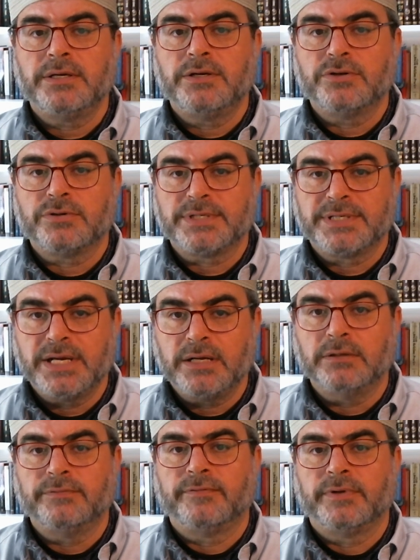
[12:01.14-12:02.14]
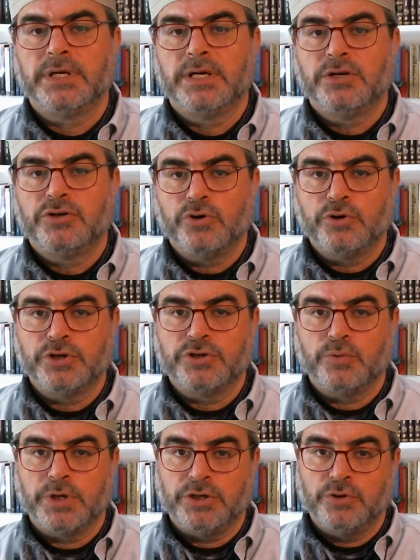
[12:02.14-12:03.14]
yourself towards
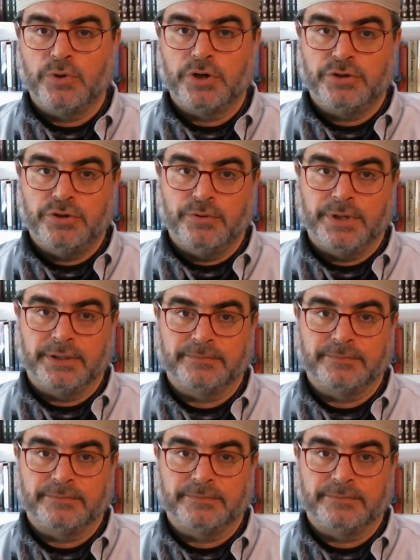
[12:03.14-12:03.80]
what you are doing.